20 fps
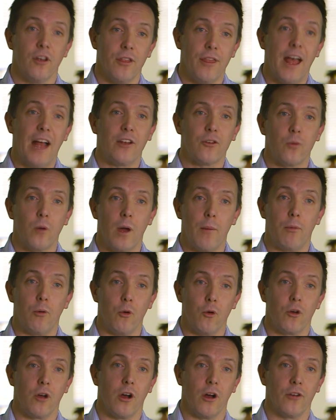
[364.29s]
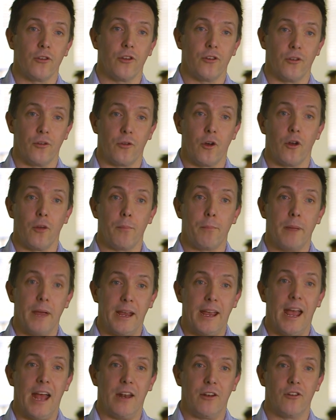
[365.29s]
That's where broadcasters have got a big
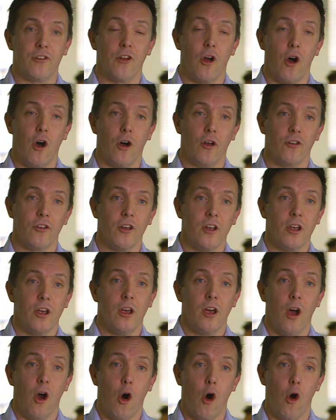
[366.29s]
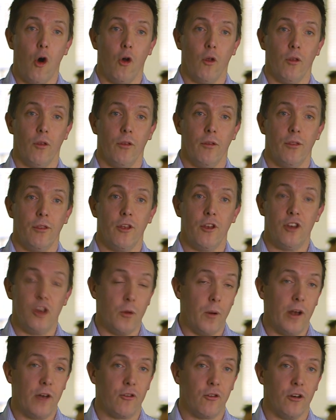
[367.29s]
head start on the
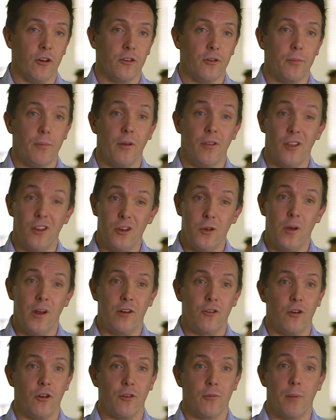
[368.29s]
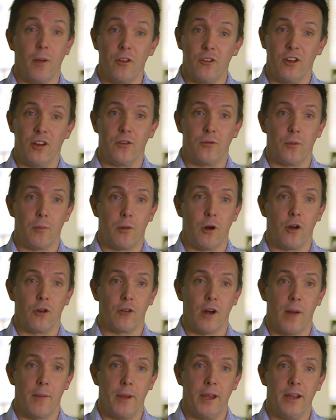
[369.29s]
new entrants, but the new entrants' budgets for
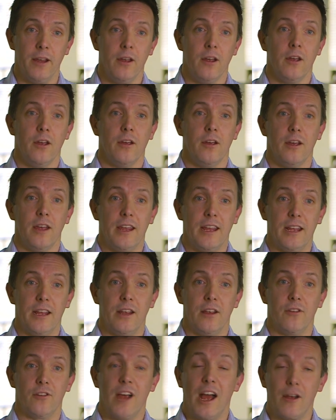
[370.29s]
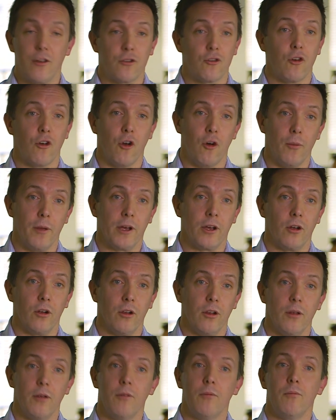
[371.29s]
programming is astronomical.
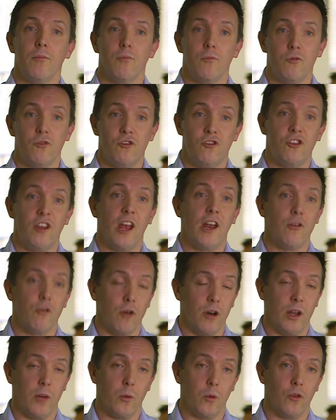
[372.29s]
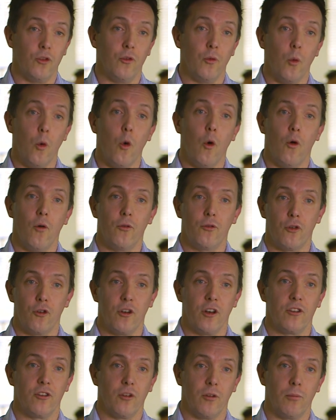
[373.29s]
It generally will dwarf
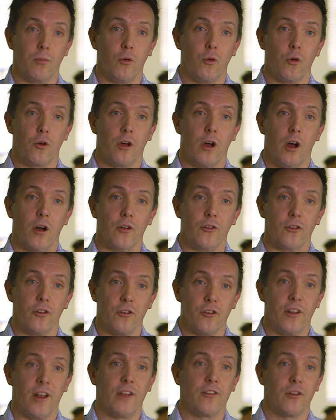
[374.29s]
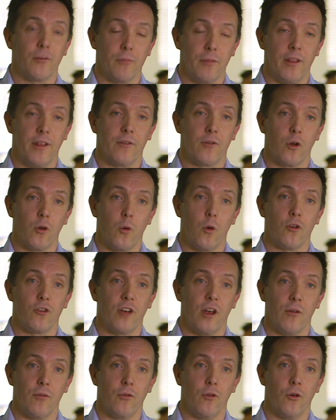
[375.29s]
traditional broadcasters, and that's something they've got to watch
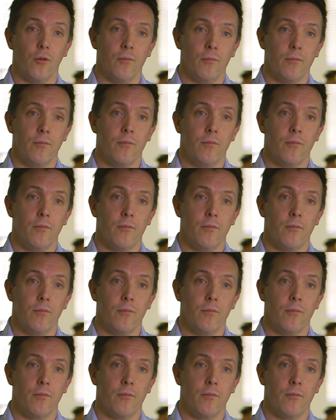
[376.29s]
out for.